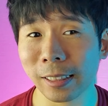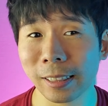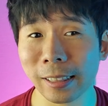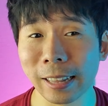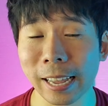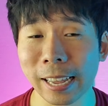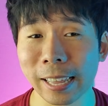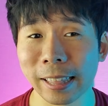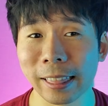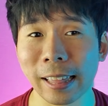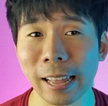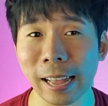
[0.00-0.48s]

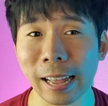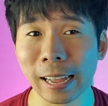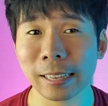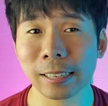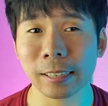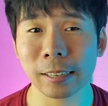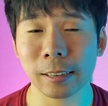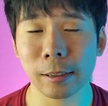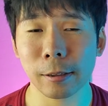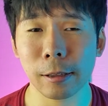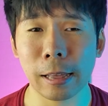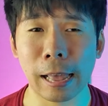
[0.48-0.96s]
like that
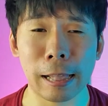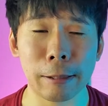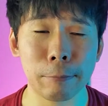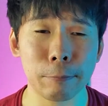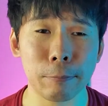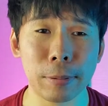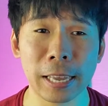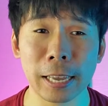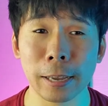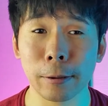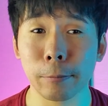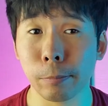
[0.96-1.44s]
and
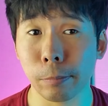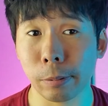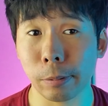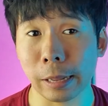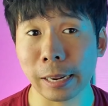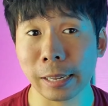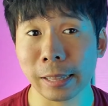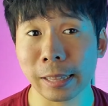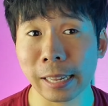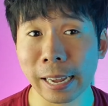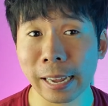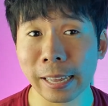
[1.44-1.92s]
being
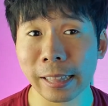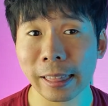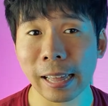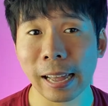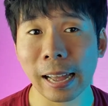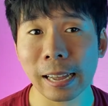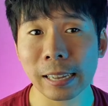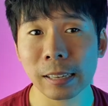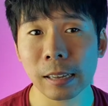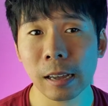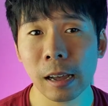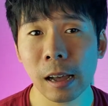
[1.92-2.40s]
blunt like
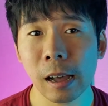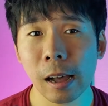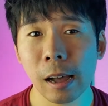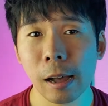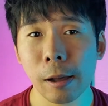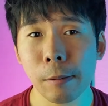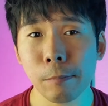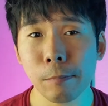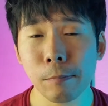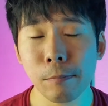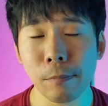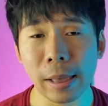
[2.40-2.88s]
that,
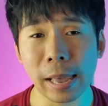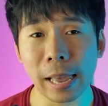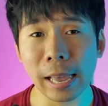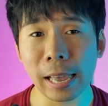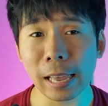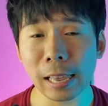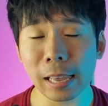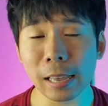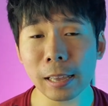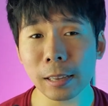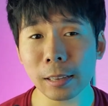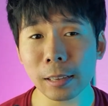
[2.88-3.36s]

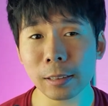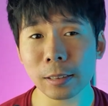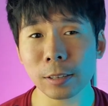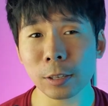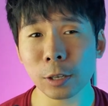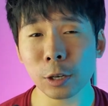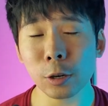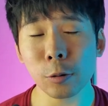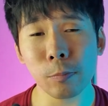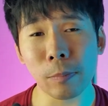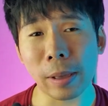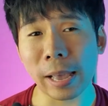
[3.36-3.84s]

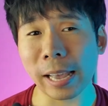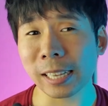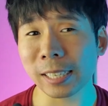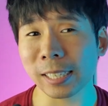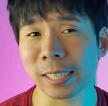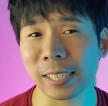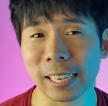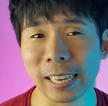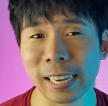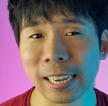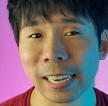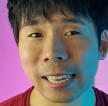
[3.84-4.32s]
you may
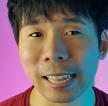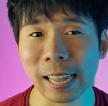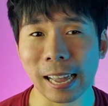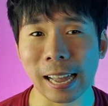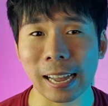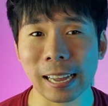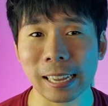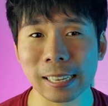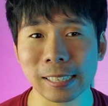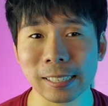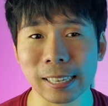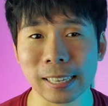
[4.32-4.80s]
see it
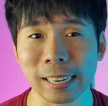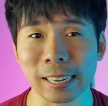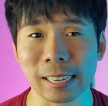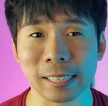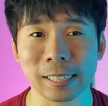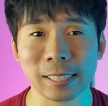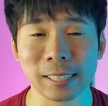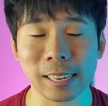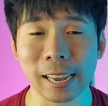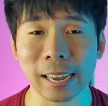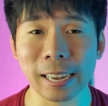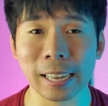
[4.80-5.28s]
as like a
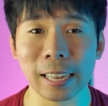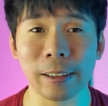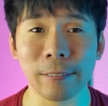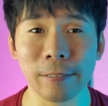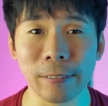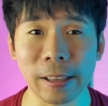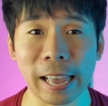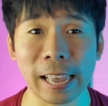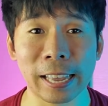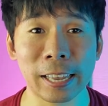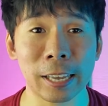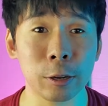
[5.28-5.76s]
sign of,
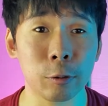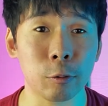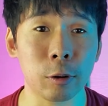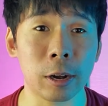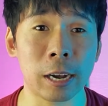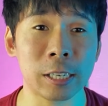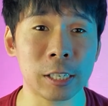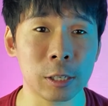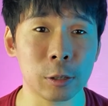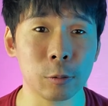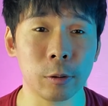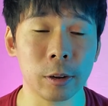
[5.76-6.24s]
hey, you know what,
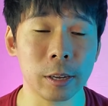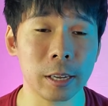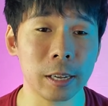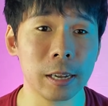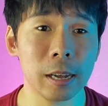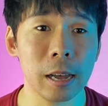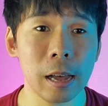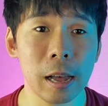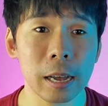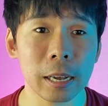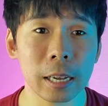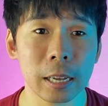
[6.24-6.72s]
I just want to
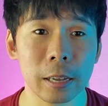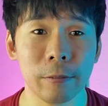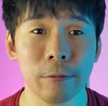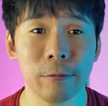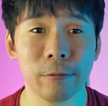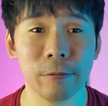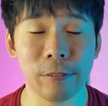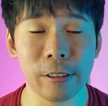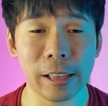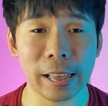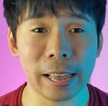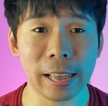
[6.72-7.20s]

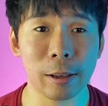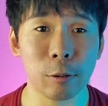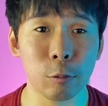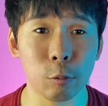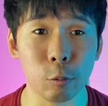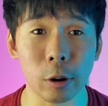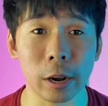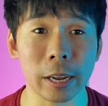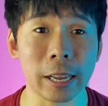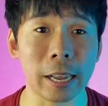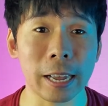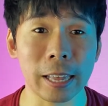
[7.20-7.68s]
convey
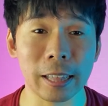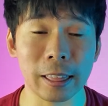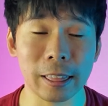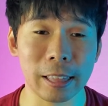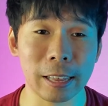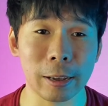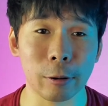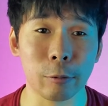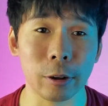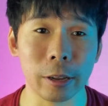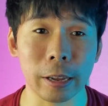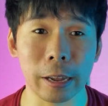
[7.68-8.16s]
what I
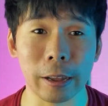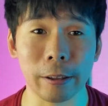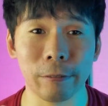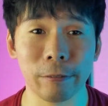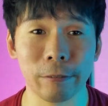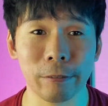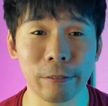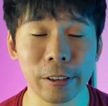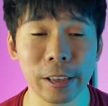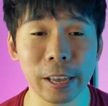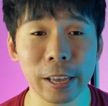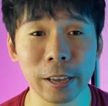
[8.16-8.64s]
think, what I
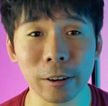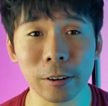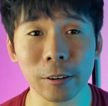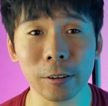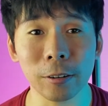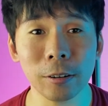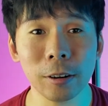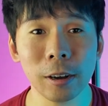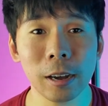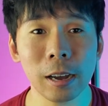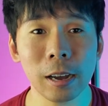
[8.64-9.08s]
feel,